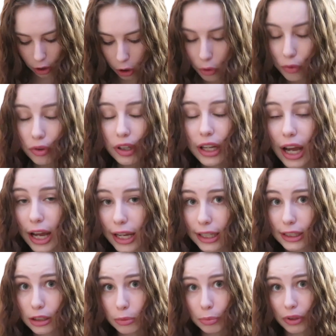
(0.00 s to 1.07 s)
Hopefully I
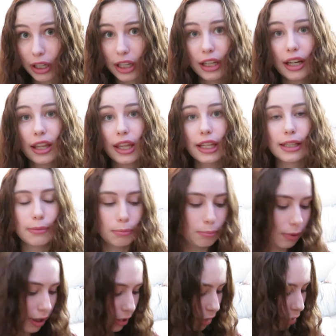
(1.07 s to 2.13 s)
explain this
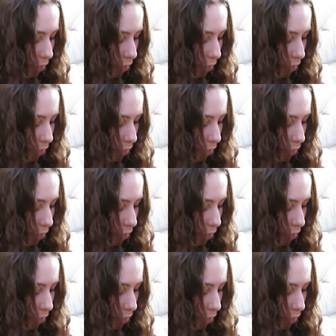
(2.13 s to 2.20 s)
bun